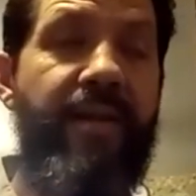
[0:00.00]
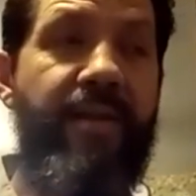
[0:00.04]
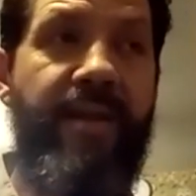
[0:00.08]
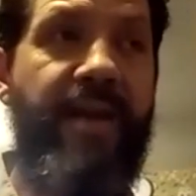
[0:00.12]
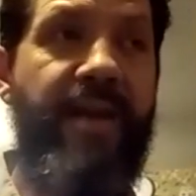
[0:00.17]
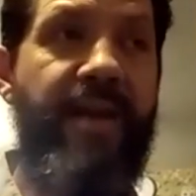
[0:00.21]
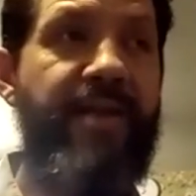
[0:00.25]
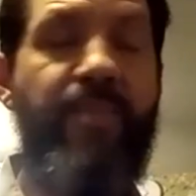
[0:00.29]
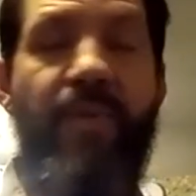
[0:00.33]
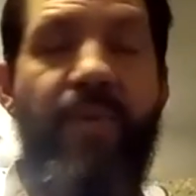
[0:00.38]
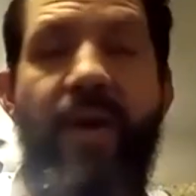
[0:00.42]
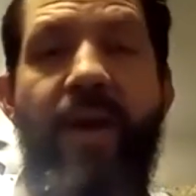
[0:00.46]

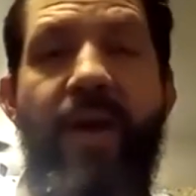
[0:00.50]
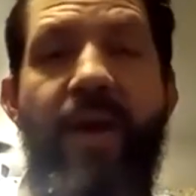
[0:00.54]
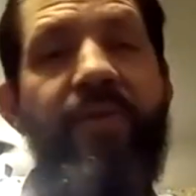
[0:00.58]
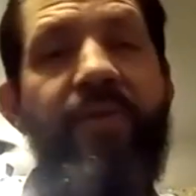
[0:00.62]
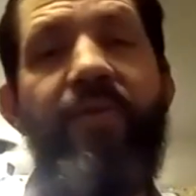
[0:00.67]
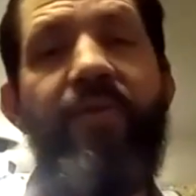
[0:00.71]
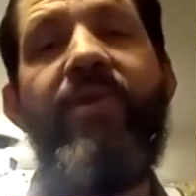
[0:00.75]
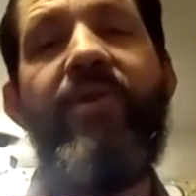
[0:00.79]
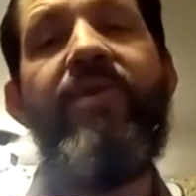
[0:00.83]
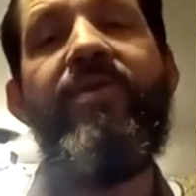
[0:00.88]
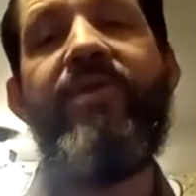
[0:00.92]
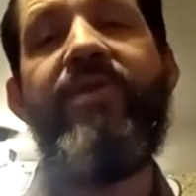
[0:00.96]
That's probably what
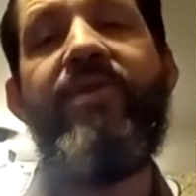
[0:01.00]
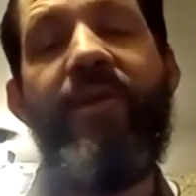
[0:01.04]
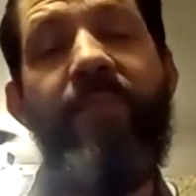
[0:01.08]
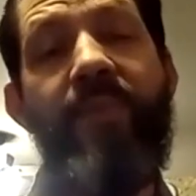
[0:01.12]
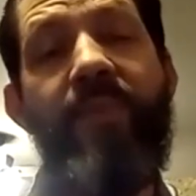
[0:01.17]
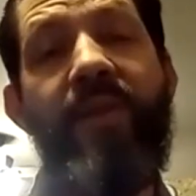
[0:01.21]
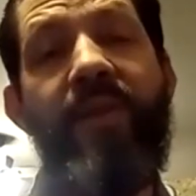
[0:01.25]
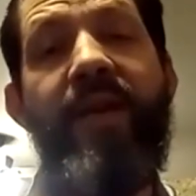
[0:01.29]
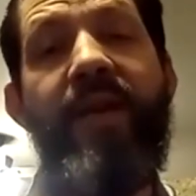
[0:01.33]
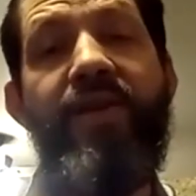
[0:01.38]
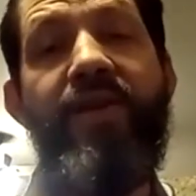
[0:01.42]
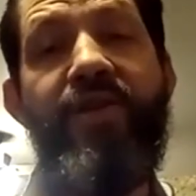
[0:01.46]
they're using in
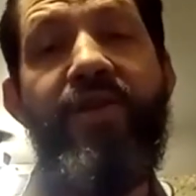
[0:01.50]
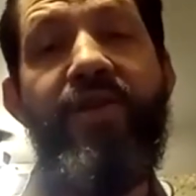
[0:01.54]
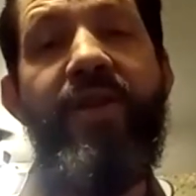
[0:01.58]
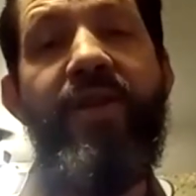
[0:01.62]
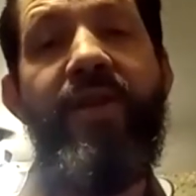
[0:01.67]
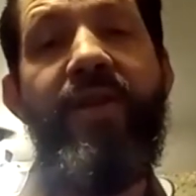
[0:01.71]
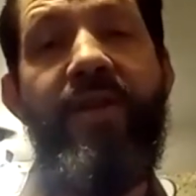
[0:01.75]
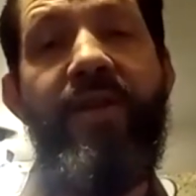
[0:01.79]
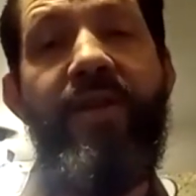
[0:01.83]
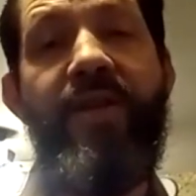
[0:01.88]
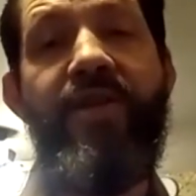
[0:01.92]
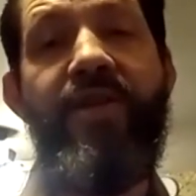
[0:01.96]
Malaysia and
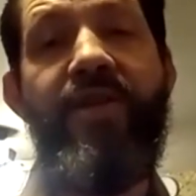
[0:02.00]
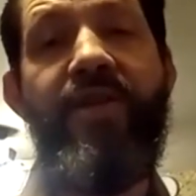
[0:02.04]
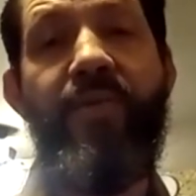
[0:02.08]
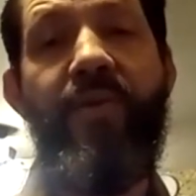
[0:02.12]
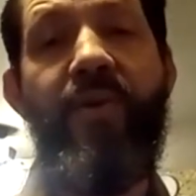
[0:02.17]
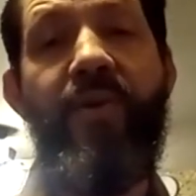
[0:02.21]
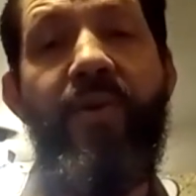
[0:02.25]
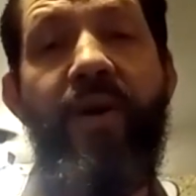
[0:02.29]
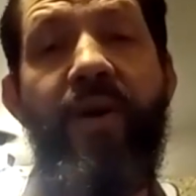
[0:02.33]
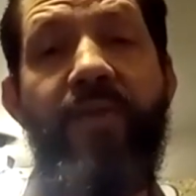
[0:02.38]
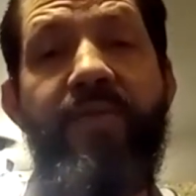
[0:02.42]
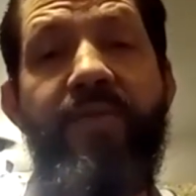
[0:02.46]
Indonesia where
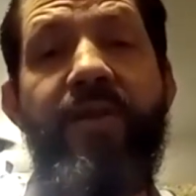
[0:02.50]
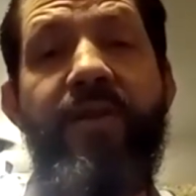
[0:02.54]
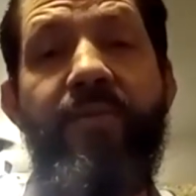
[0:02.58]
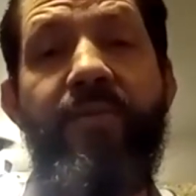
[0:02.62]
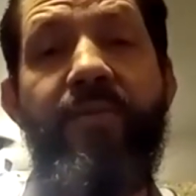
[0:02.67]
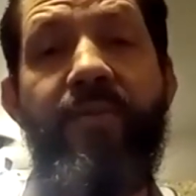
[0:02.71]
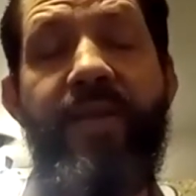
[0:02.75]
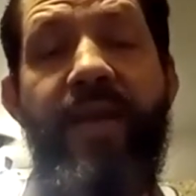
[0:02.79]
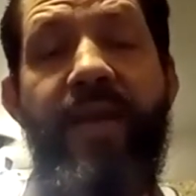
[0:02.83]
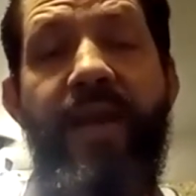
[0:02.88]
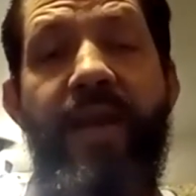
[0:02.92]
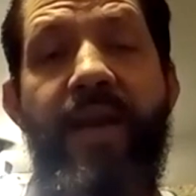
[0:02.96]
they're harvesting
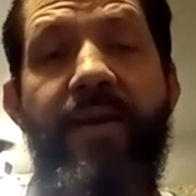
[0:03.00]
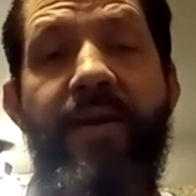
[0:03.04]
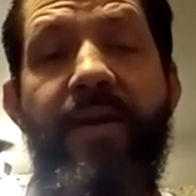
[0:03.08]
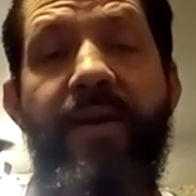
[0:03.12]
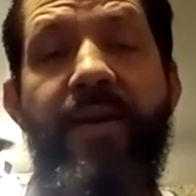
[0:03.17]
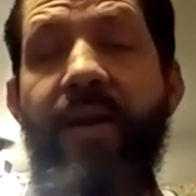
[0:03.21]
rattan.